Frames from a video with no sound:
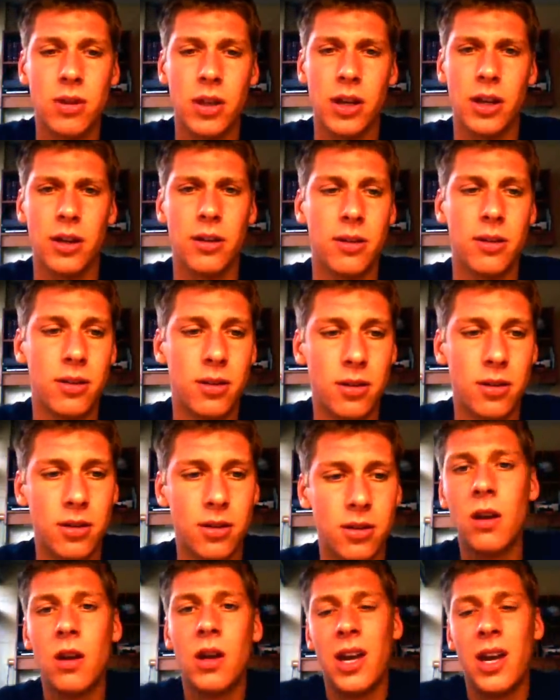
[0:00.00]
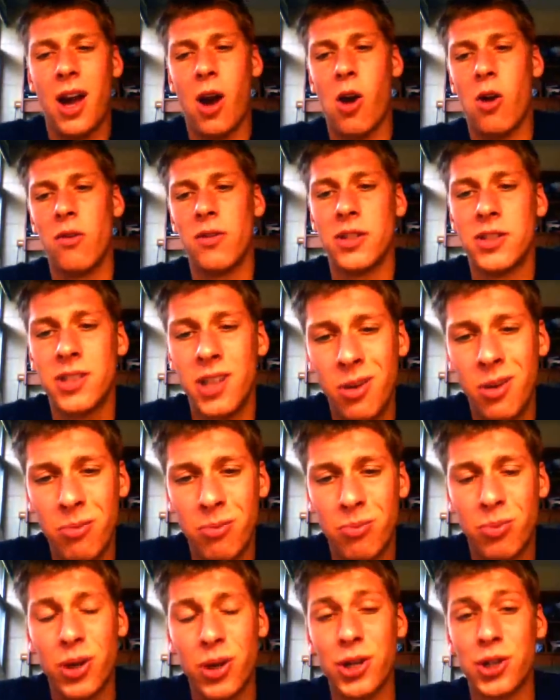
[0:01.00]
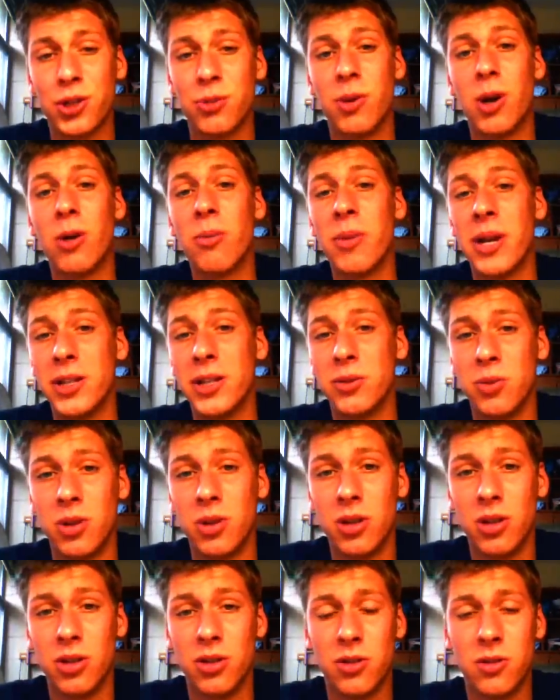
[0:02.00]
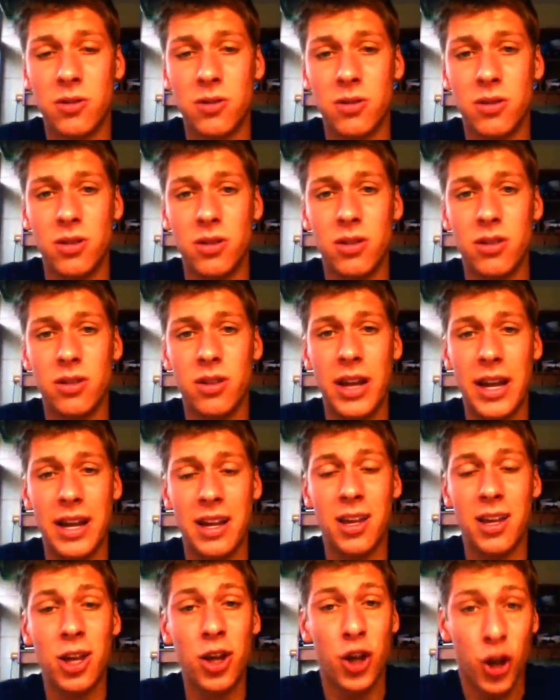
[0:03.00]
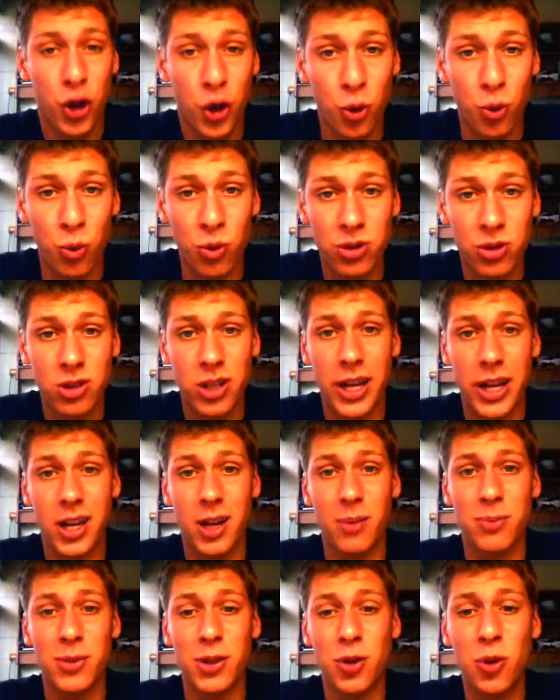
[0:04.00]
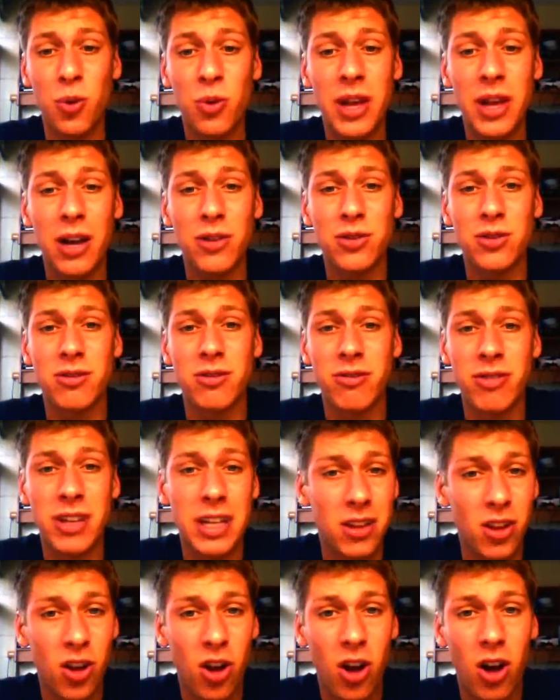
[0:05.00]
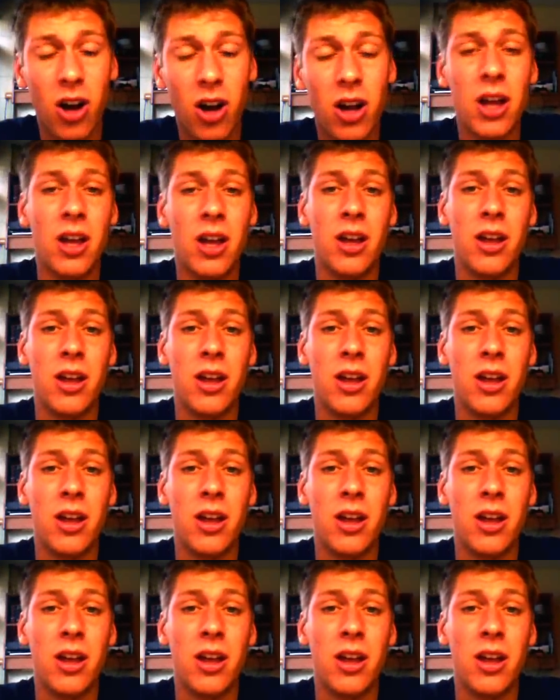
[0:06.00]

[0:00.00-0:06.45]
Yeah. However, some British mermaids were like huge, like up to 2,000 feet long.